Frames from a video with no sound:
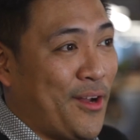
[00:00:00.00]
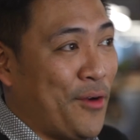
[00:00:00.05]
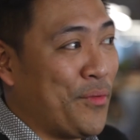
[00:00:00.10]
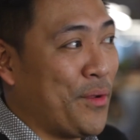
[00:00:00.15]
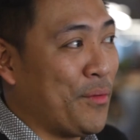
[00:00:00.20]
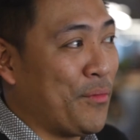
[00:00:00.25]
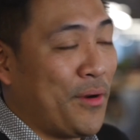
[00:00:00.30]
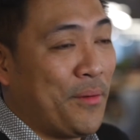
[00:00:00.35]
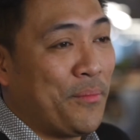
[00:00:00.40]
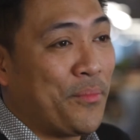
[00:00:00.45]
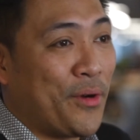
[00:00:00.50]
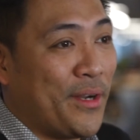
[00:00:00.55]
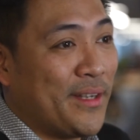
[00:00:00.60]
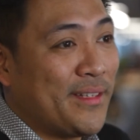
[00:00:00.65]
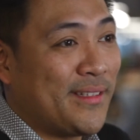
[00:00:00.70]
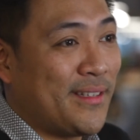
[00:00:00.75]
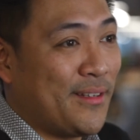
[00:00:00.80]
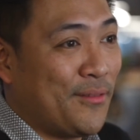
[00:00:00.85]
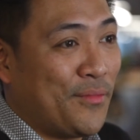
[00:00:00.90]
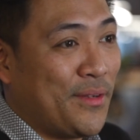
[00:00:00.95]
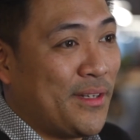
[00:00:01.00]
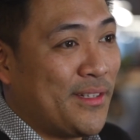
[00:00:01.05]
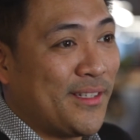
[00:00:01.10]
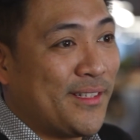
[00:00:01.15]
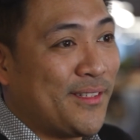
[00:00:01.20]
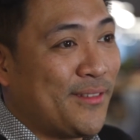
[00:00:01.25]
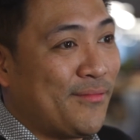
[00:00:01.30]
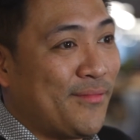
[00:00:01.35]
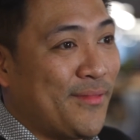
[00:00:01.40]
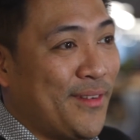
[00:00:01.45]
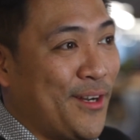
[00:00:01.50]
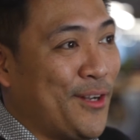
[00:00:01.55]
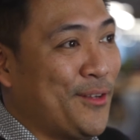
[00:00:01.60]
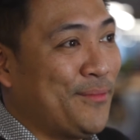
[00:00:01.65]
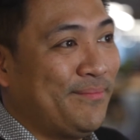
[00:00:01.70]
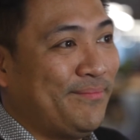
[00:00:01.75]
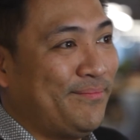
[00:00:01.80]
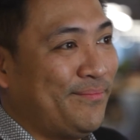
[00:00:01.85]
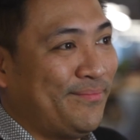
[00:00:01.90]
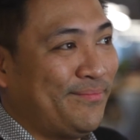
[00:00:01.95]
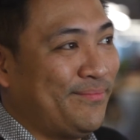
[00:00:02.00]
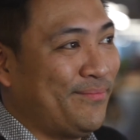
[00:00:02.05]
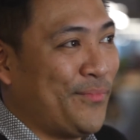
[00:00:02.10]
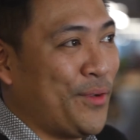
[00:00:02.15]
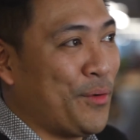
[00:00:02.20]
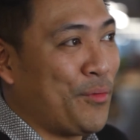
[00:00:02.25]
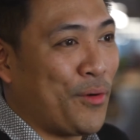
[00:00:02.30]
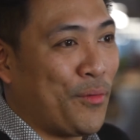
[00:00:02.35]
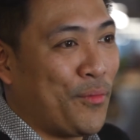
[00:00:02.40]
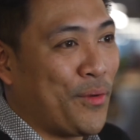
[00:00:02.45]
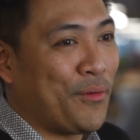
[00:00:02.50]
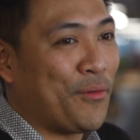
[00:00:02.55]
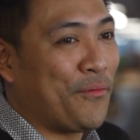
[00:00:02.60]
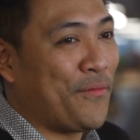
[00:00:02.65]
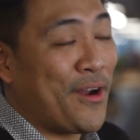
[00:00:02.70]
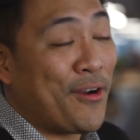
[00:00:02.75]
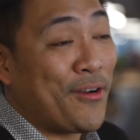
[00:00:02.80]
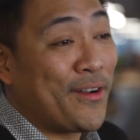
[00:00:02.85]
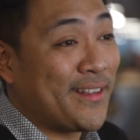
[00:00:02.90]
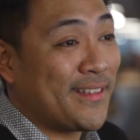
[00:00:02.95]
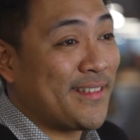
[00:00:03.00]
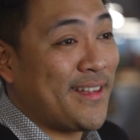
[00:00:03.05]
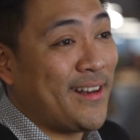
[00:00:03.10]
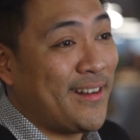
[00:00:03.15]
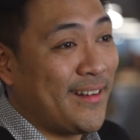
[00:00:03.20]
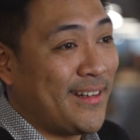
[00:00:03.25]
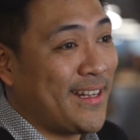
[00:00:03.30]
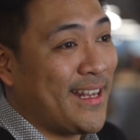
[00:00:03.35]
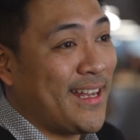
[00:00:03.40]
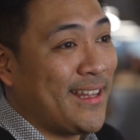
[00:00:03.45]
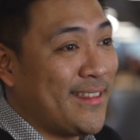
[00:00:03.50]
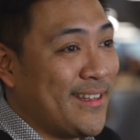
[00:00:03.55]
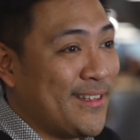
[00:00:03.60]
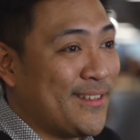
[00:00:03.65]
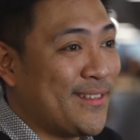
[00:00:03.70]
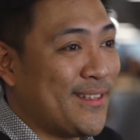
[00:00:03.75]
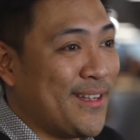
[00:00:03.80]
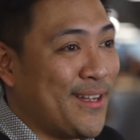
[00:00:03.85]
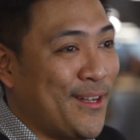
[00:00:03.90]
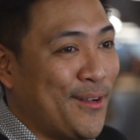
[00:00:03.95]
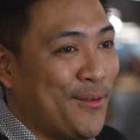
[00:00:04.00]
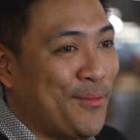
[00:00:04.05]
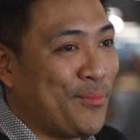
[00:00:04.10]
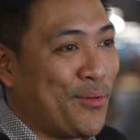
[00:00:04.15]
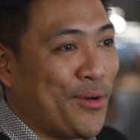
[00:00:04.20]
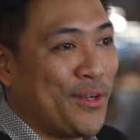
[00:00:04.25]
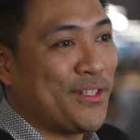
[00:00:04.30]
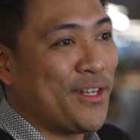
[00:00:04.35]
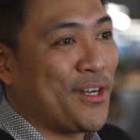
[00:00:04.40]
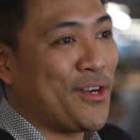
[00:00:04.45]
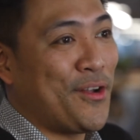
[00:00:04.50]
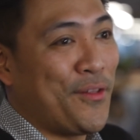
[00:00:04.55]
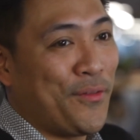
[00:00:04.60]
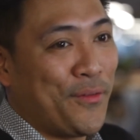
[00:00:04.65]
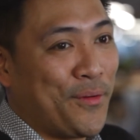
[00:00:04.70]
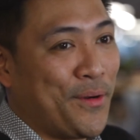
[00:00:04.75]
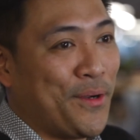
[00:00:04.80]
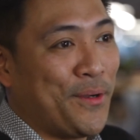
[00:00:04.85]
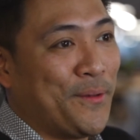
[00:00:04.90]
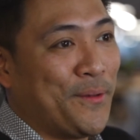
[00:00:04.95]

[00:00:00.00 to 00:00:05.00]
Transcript: We were impressed, and we just, we were very excited to get this project on the road.